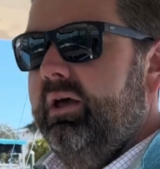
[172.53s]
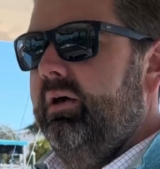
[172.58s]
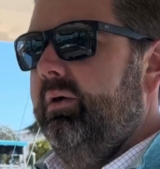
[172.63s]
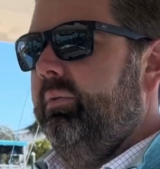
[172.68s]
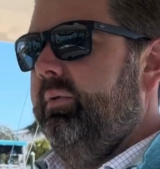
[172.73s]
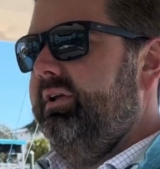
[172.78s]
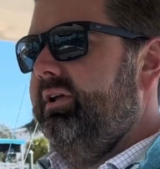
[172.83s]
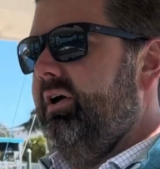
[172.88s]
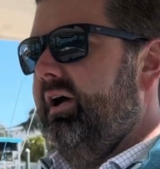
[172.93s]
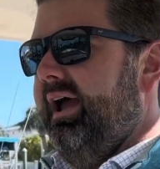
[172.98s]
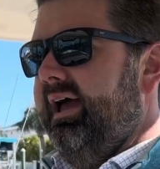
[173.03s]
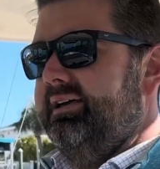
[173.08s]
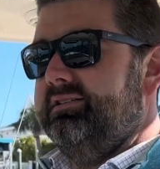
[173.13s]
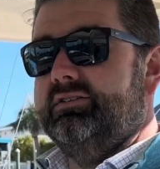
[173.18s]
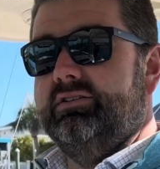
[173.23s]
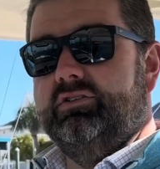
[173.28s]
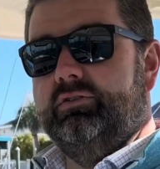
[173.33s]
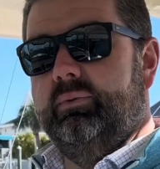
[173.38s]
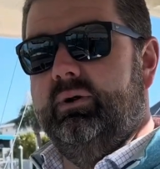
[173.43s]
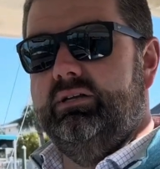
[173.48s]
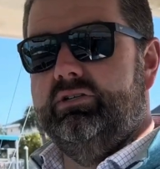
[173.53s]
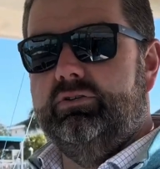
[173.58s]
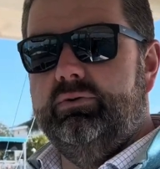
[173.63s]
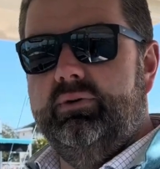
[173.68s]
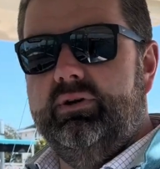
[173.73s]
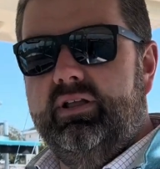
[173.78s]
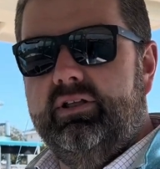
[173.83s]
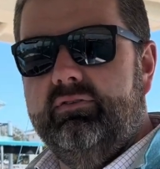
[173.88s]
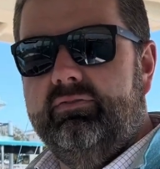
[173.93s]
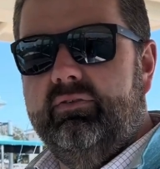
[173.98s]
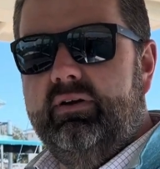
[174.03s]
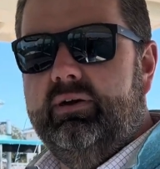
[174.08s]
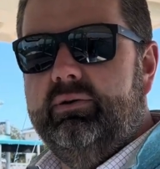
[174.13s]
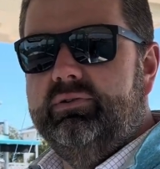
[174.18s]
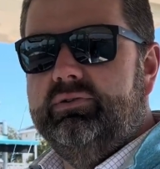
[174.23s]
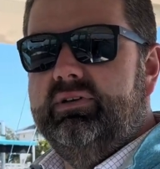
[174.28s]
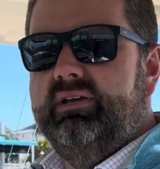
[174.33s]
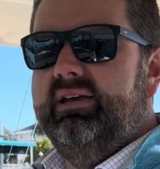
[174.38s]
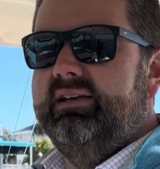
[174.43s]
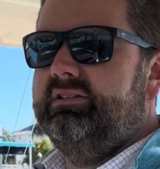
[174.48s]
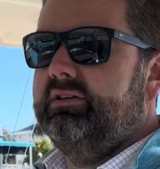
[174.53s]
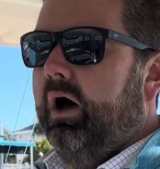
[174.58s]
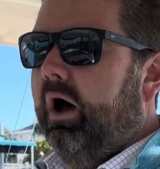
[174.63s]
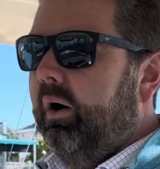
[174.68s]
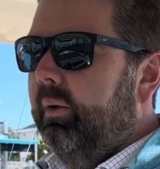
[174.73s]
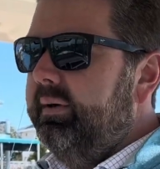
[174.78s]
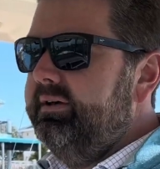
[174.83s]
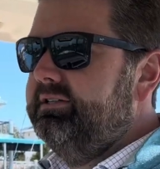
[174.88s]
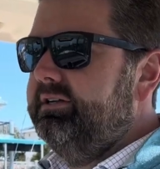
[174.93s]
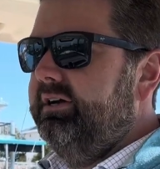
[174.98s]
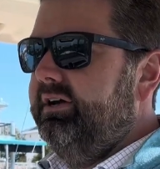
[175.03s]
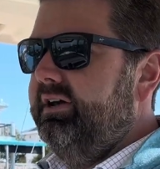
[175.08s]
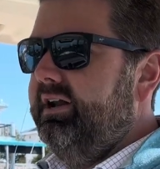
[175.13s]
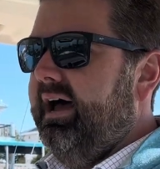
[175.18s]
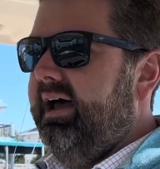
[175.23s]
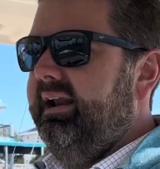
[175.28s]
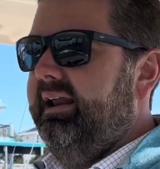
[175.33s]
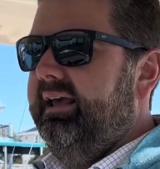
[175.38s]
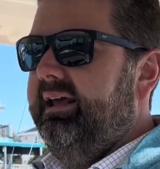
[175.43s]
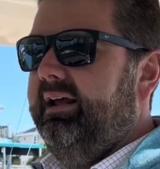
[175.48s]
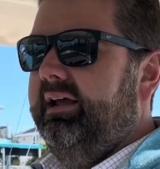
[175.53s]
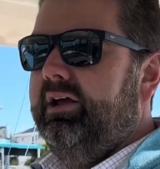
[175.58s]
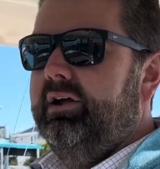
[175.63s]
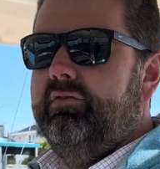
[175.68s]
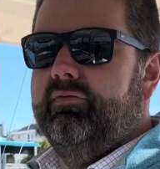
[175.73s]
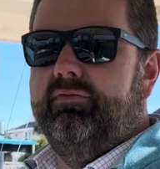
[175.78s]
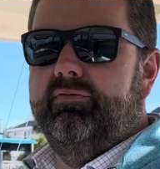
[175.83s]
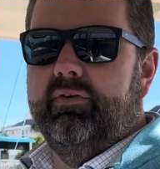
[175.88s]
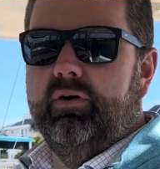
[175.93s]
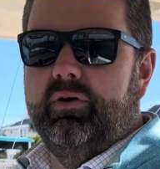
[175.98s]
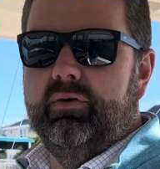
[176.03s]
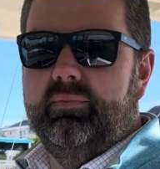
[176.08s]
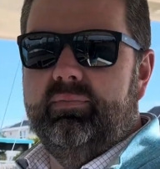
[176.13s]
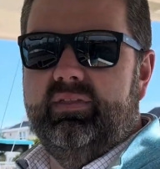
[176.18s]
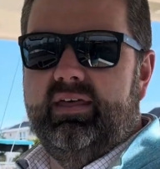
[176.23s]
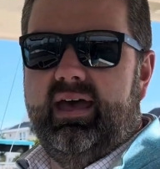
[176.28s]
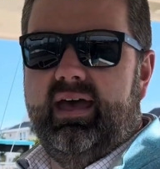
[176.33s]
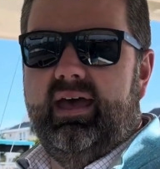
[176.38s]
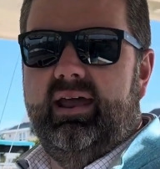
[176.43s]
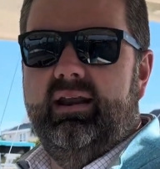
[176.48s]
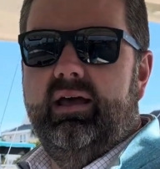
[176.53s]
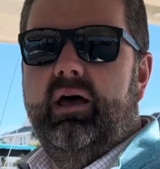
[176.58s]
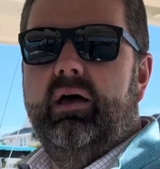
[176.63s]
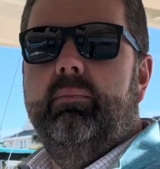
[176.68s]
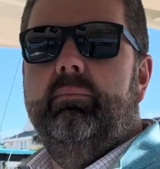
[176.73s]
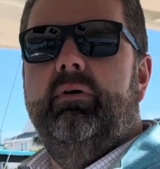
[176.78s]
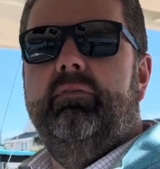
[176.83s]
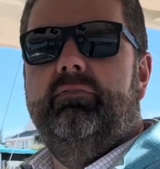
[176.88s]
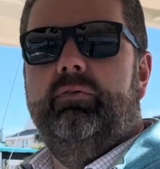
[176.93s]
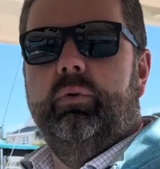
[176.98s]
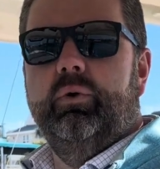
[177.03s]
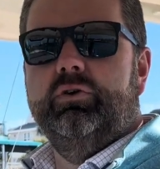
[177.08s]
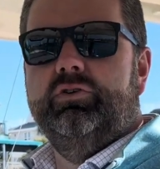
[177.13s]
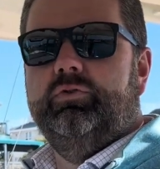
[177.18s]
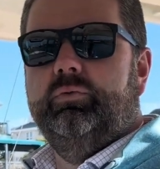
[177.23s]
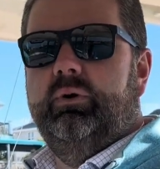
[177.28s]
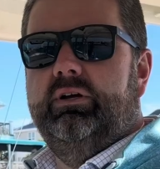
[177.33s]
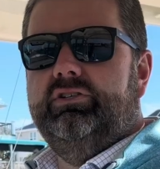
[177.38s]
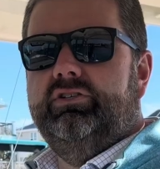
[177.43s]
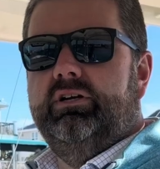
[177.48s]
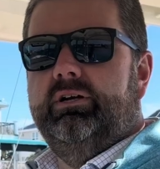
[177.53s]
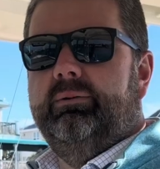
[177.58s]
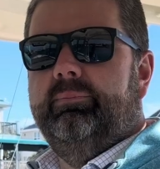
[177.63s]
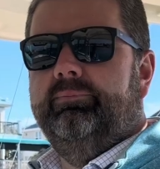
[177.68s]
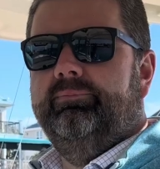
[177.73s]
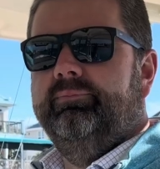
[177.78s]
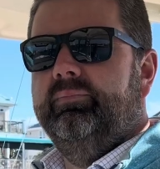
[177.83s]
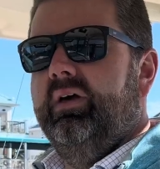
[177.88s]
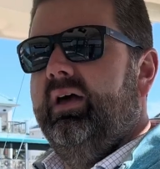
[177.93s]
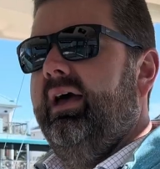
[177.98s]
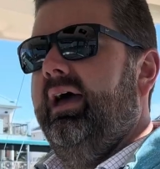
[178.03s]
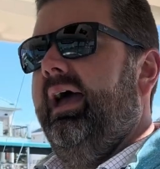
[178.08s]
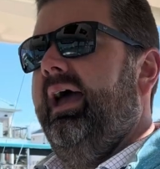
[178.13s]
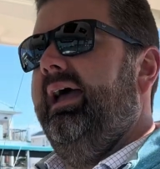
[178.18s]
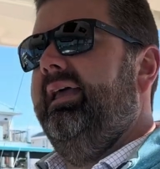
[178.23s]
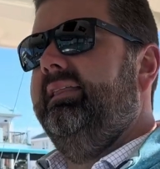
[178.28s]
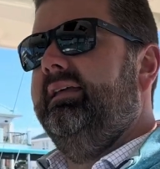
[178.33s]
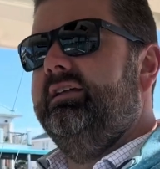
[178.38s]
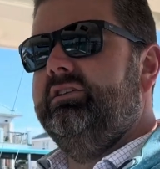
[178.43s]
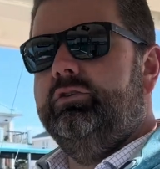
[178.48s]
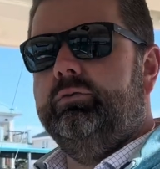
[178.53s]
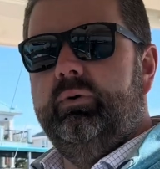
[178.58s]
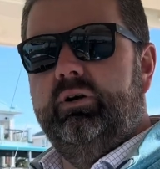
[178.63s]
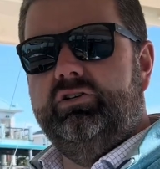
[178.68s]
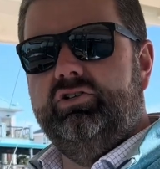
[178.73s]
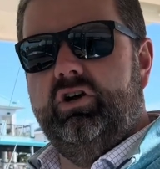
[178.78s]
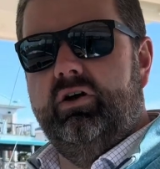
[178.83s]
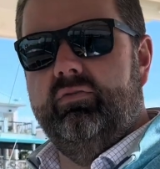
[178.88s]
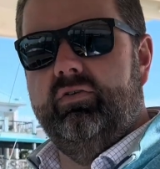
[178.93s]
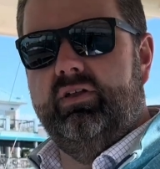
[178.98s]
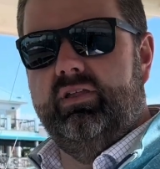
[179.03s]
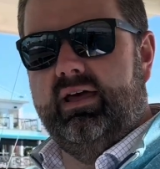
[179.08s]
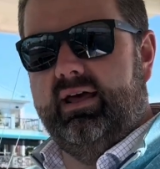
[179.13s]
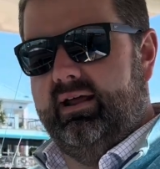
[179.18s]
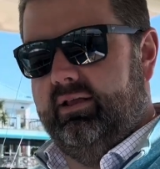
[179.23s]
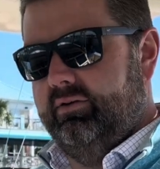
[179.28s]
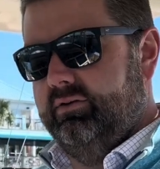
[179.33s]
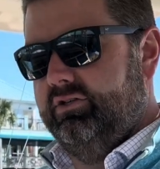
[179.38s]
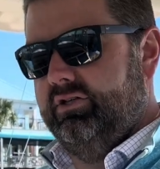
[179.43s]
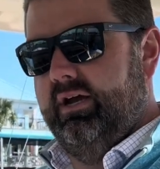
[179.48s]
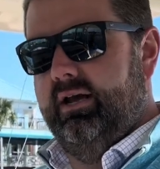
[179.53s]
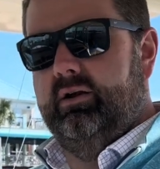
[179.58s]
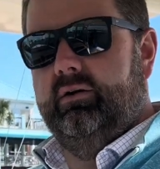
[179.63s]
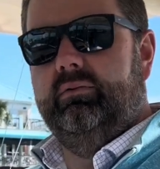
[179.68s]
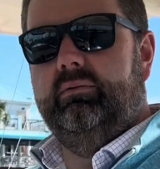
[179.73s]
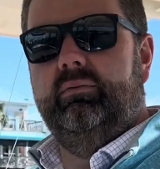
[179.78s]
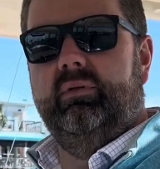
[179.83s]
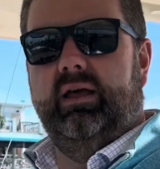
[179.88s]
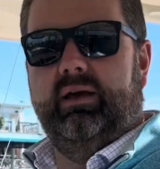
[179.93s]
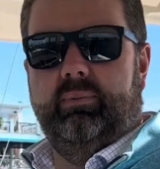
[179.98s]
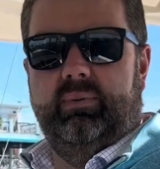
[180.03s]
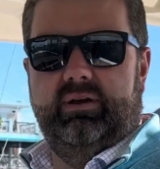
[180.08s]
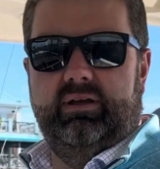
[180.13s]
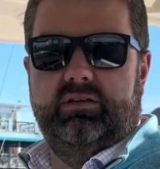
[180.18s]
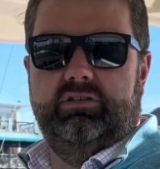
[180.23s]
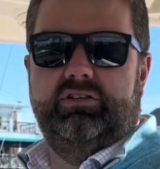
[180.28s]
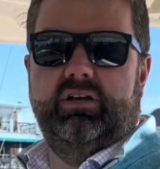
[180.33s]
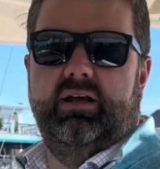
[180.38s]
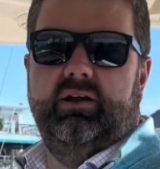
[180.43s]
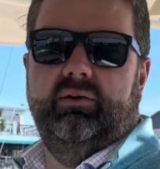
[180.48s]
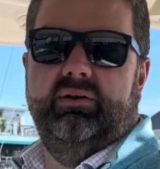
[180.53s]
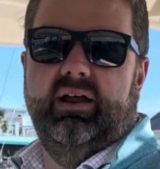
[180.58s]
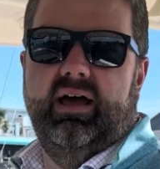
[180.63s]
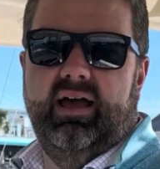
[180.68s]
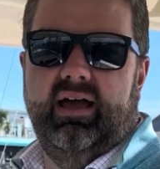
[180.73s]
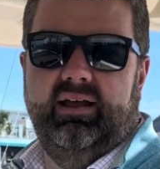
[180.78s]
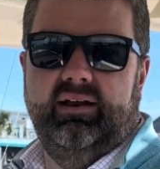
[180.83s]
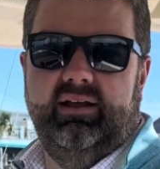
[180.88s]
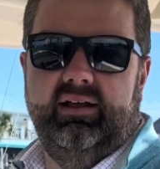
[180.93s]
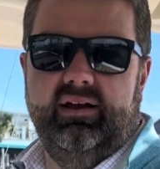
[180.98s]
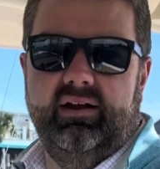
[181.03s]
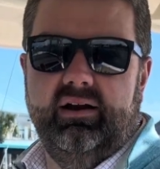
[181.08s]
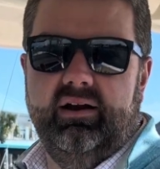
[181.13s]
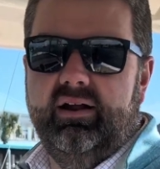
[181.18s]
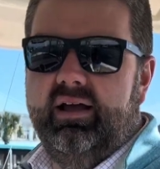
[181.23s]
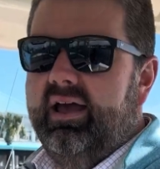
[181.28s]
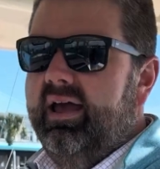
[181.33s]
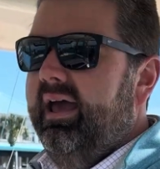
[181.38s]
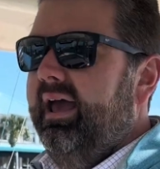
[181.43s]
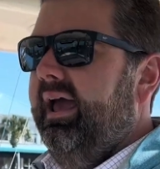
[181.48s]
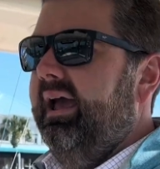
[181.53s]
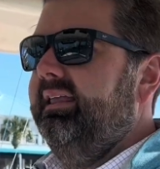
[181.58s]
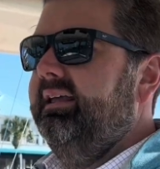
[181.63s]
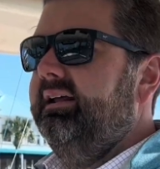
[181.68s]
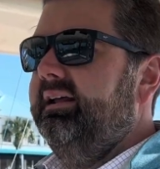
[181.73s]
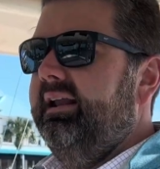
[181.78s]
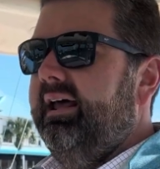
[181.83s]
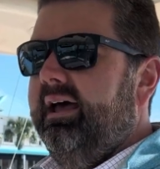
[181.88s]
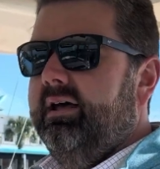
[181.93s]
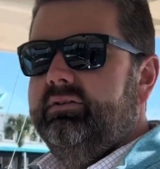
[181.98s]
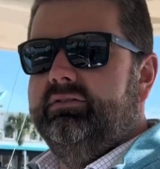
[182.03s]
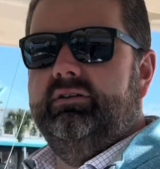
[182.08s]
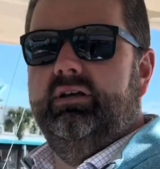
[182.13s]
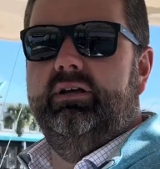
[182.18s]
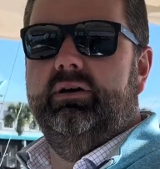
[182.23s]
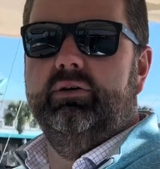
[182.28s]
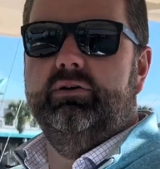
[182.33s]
When you're asked to switch to another frequency, it's always a good idea to confirm that before switching, and then switch over to that other channel, like we did channel 9 here, and then announce that you're